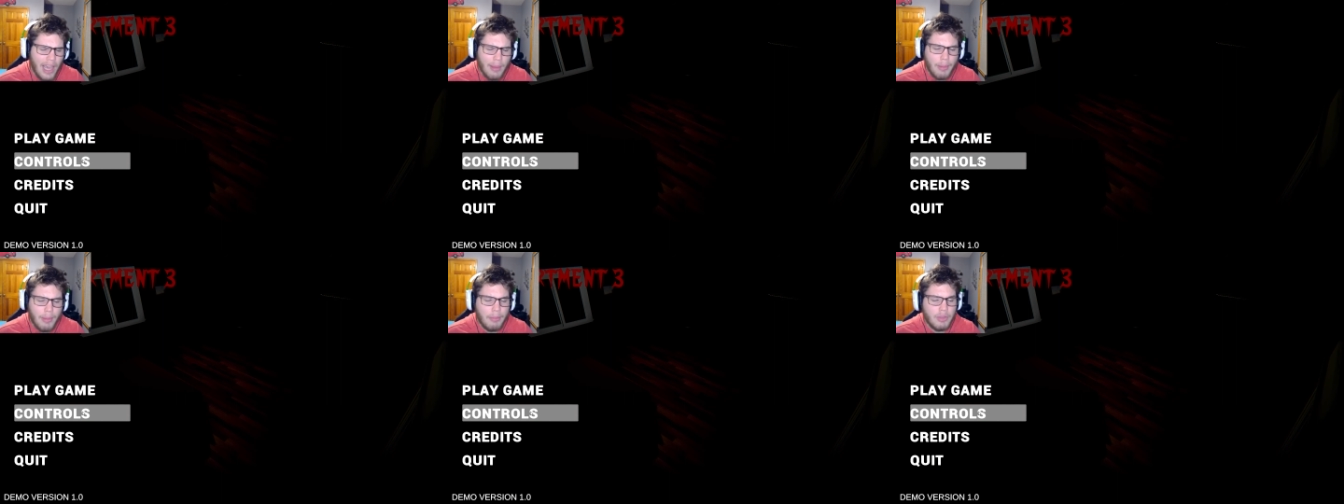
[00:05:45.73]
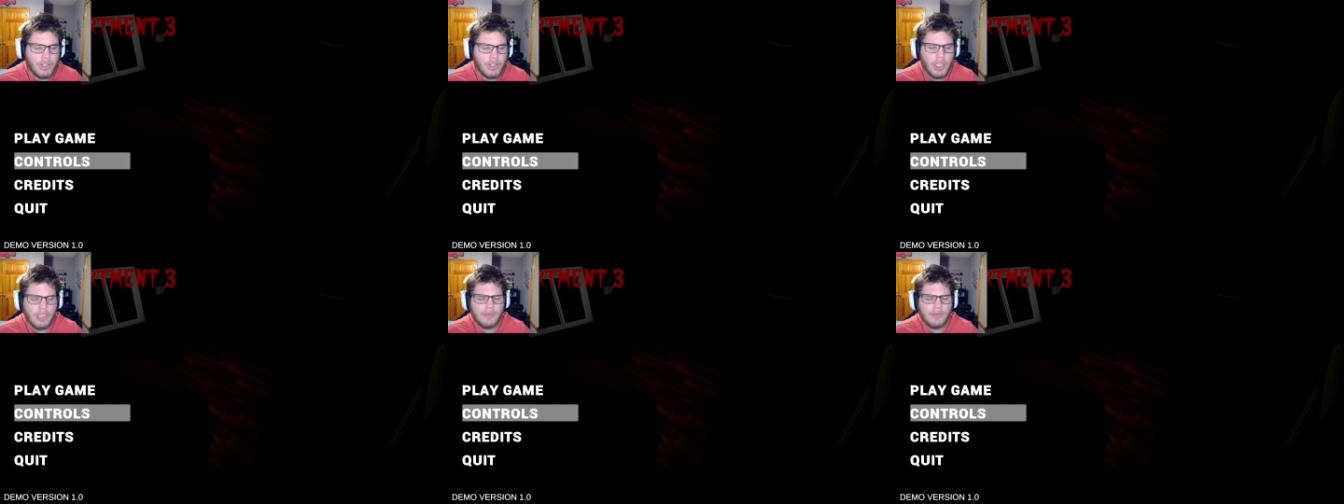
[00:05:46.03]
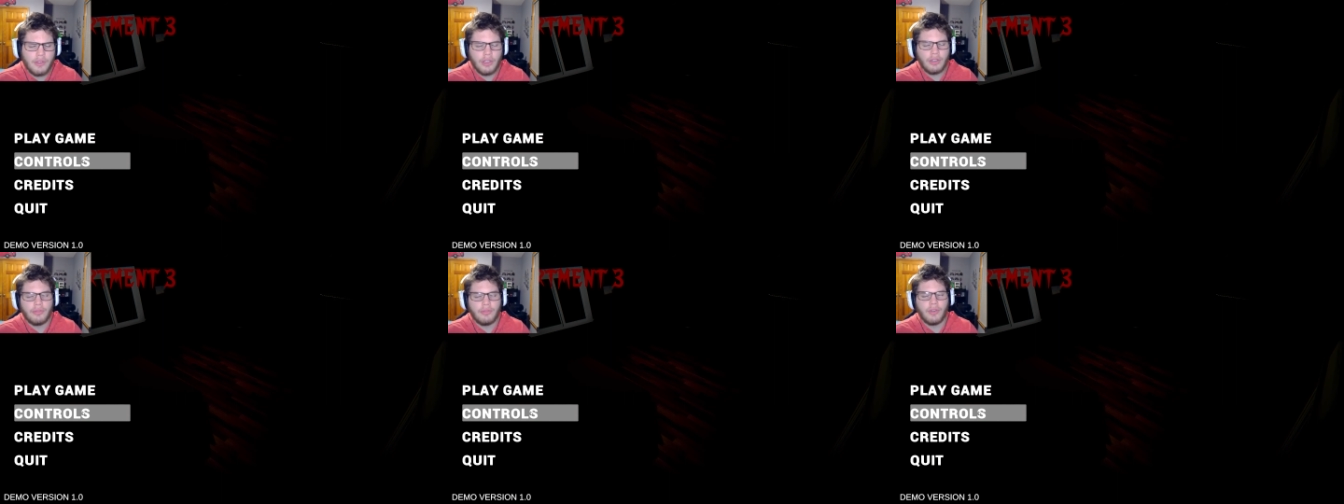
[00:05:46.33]
Maybe share this
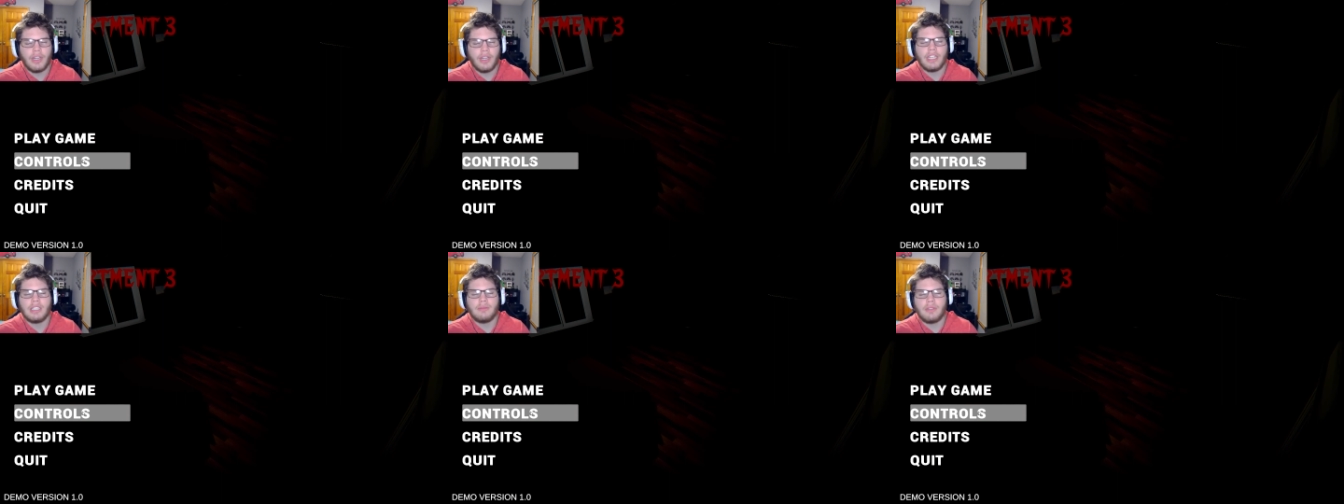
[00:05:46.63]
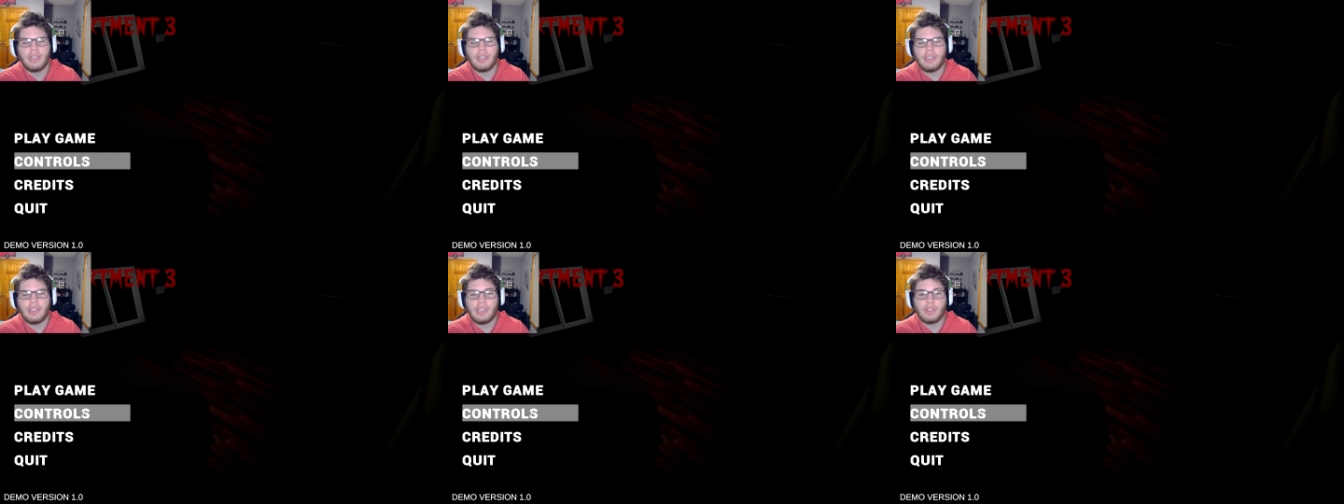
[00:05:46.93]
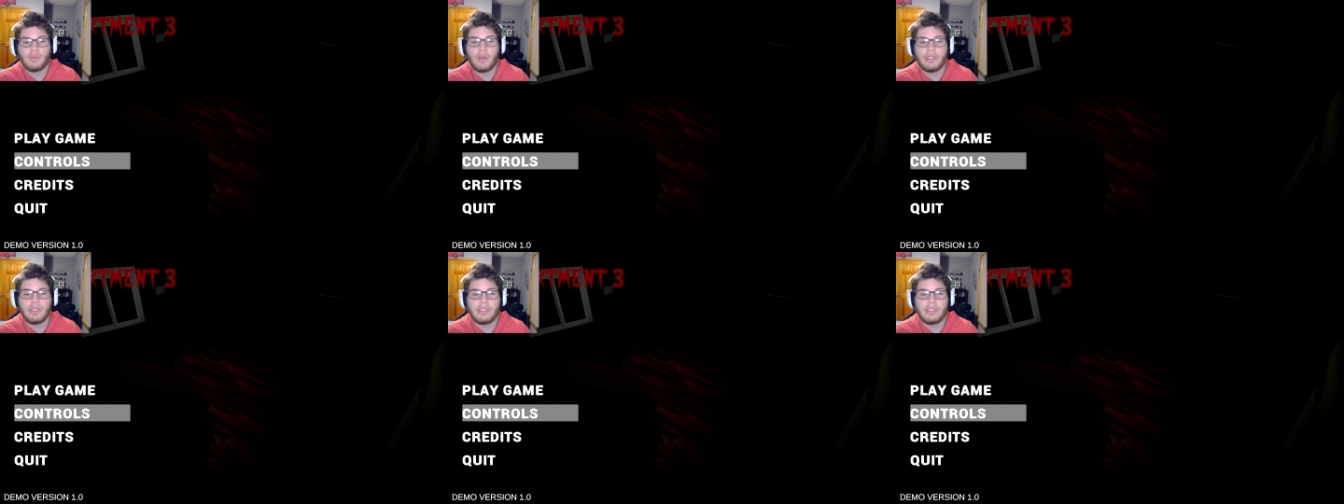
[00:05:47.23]
video with your friends. But thank you
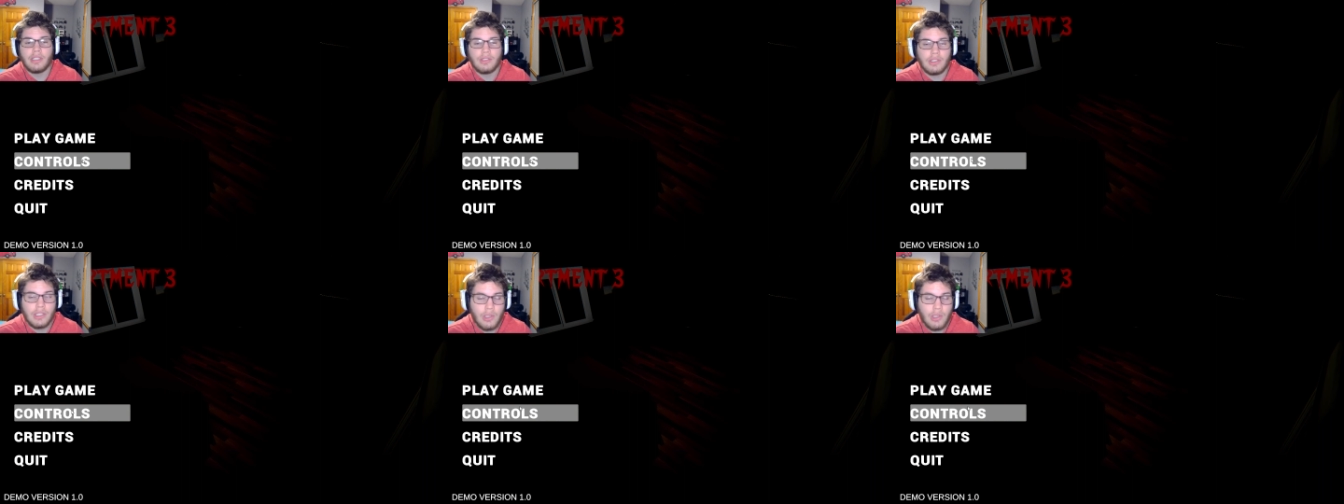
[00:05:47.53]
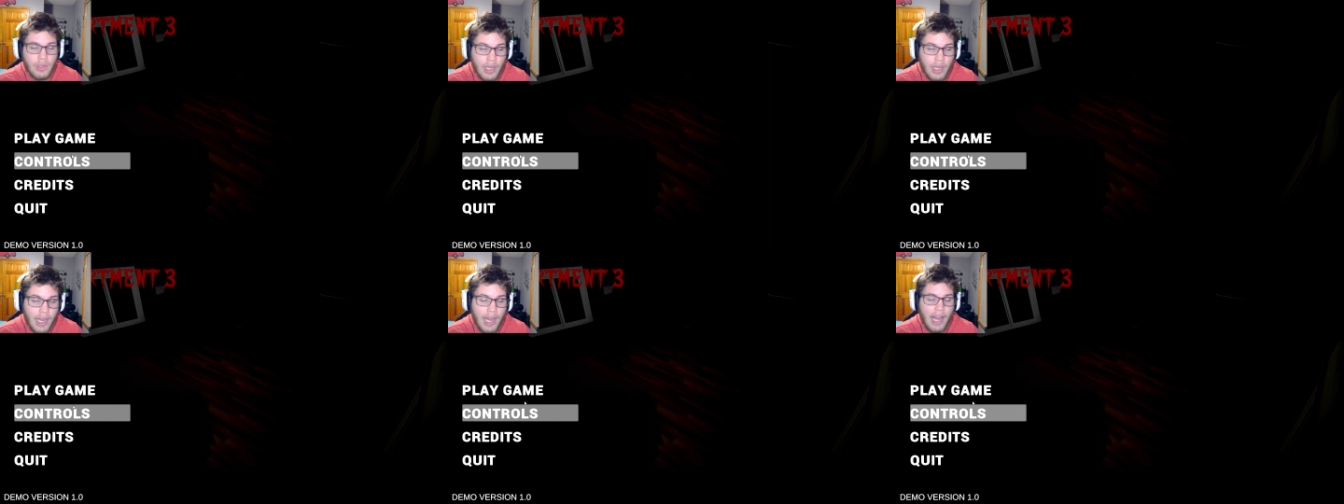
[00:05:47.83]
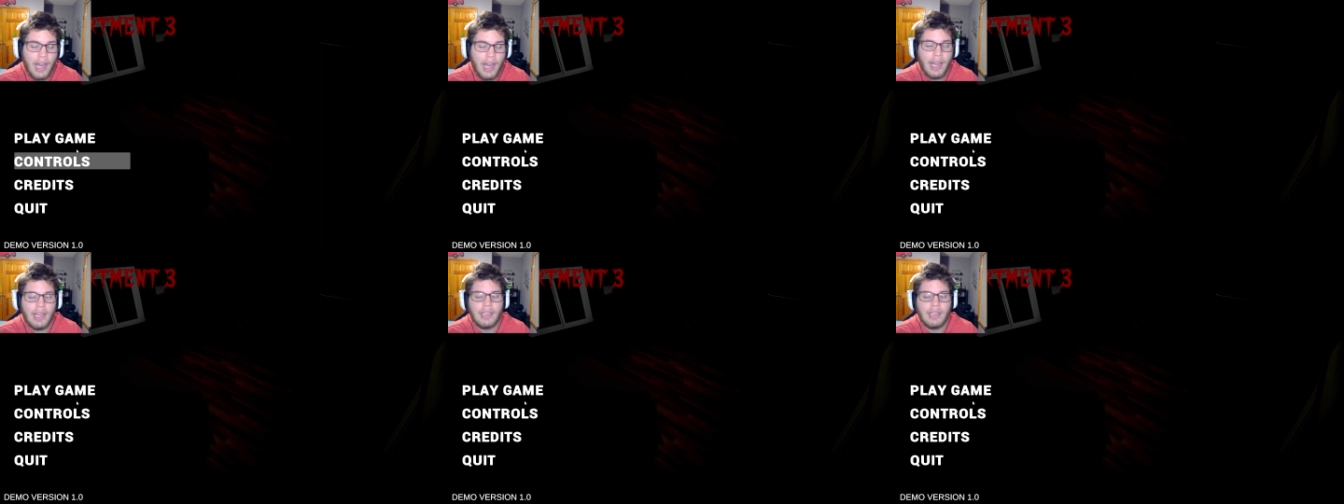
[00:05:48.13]
guys for watching. I'll see you
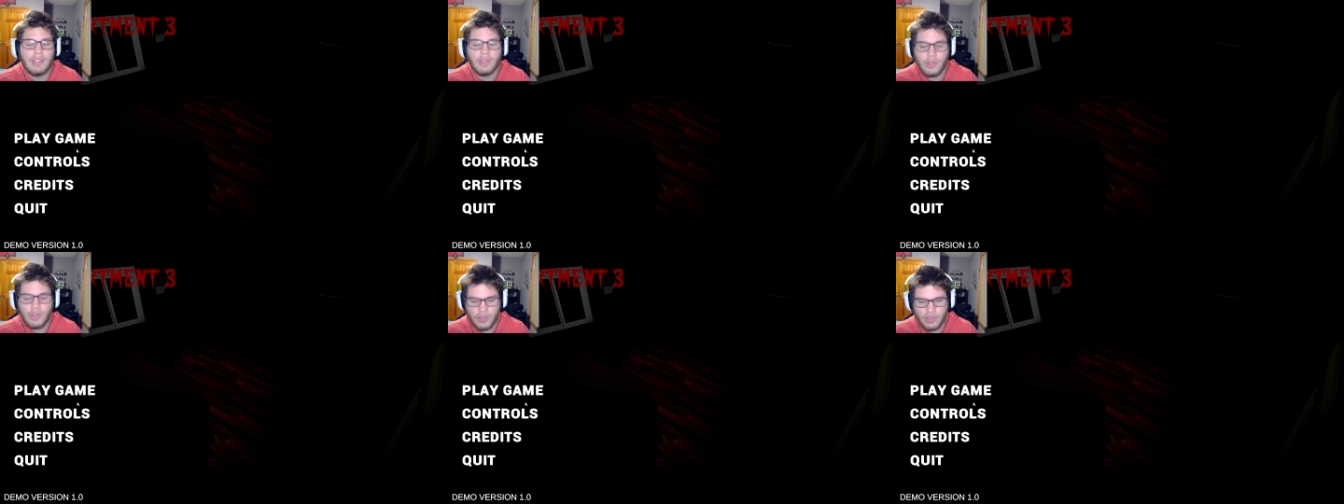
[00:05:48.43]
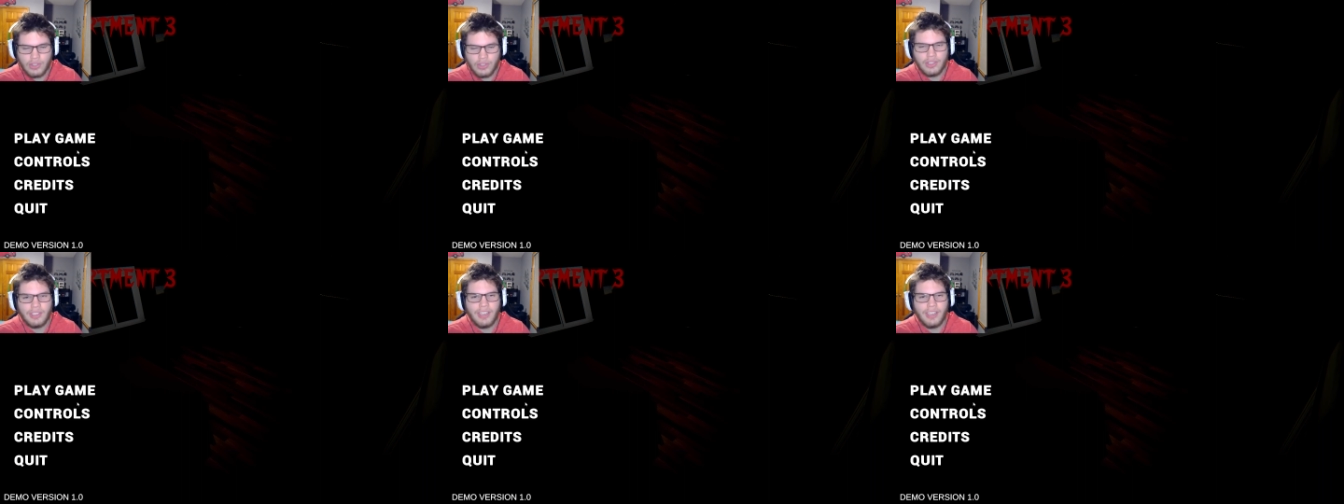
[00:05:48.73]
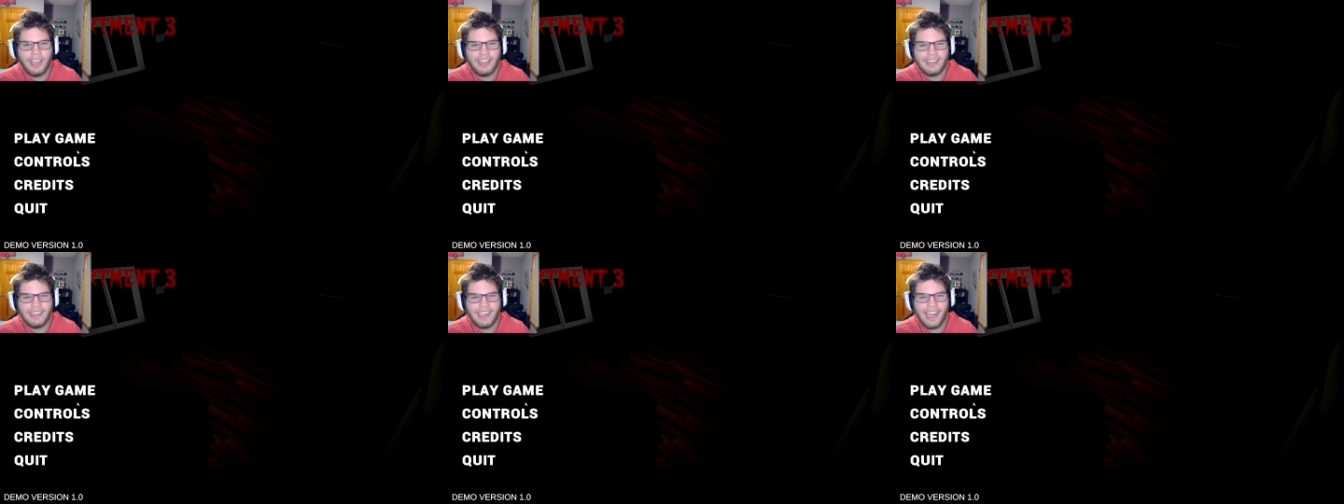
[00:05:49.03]
guys
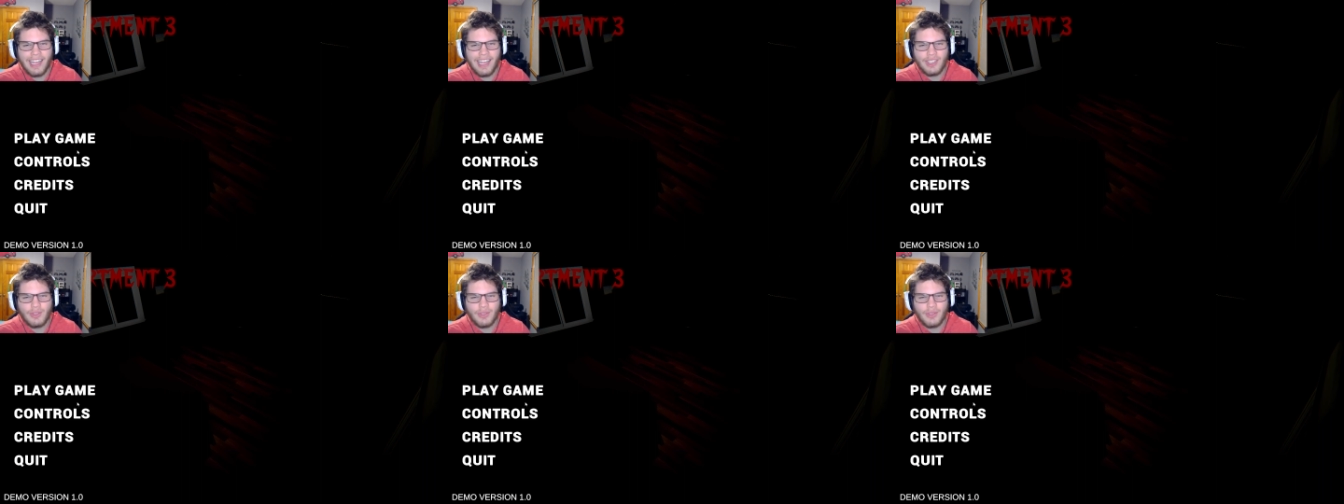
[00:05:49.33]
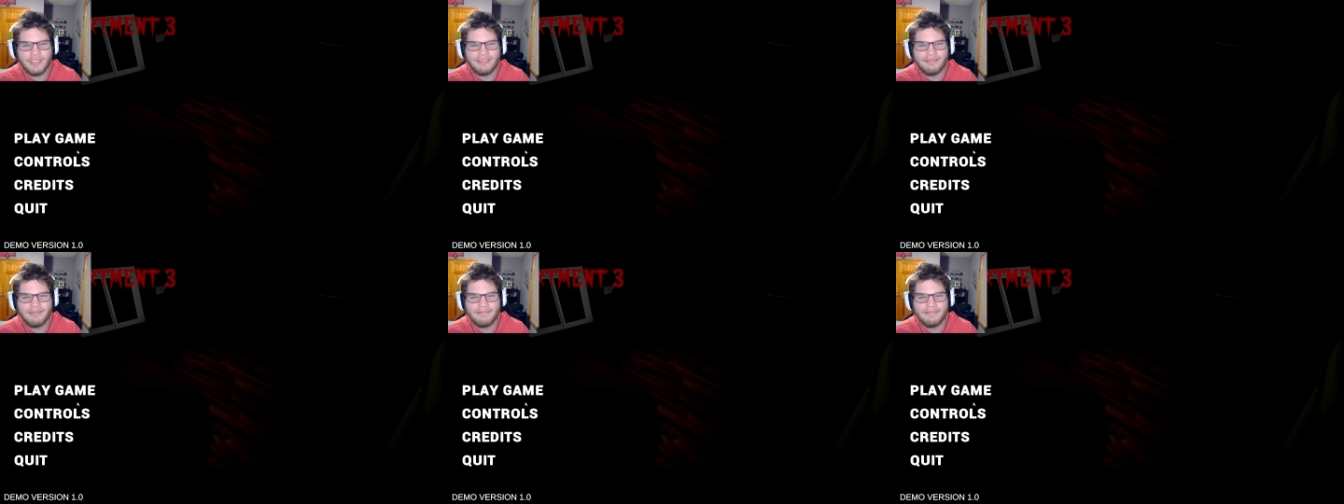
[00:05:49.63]
in the next one.